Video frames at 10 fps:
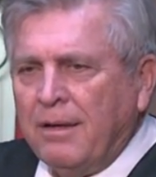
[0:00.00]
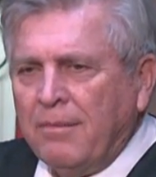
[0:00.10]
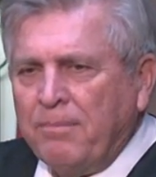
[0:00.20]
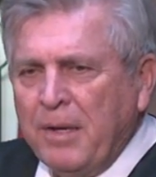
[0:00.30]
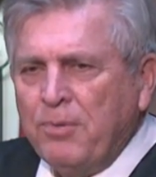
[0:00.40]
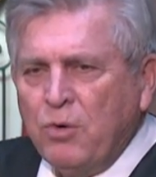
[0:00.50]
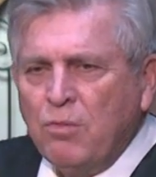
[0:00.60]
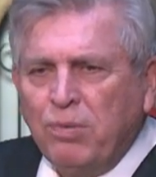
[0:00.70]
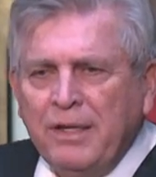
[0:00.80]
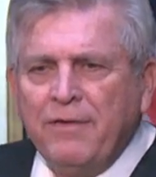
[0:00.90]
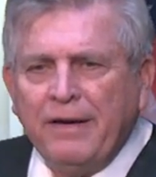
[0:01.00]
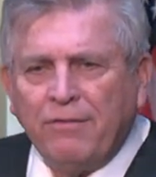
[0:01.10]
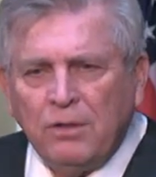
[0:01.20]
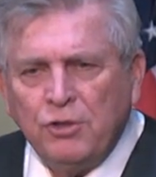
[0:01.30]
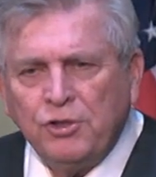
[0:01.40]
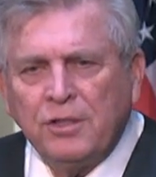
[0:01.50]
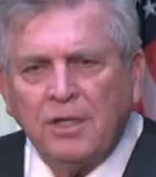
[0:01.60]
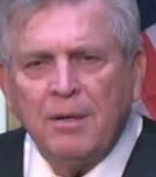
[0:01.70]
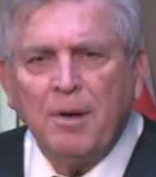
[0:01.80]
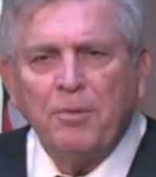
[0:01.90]
people who believe in evolution
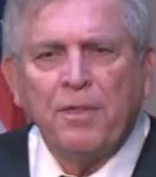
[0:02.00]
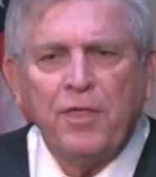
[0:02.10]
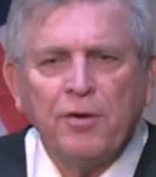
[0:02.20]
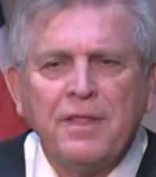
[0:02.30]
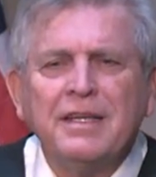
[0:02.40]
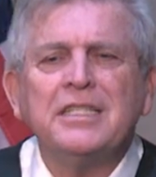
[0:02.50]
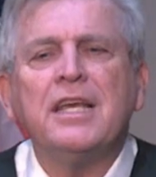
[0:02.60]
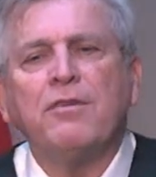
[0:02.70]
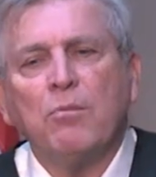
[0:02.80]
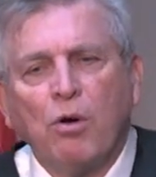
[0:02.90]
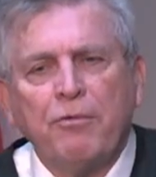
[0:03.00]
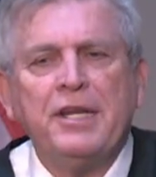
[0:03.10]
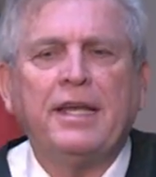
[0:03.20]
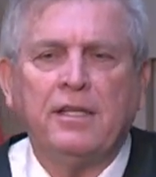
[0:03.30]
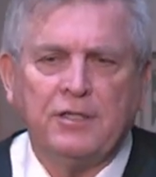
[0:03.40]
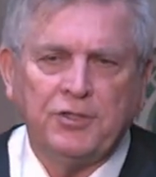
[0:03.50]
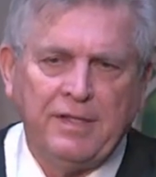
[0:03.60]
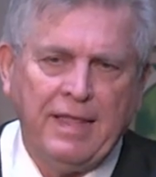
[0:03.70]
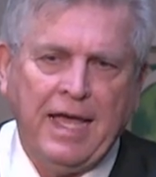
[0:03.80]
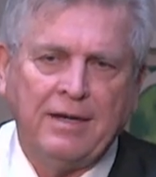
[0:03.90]
come up with a theory that is even more ridiculous than that.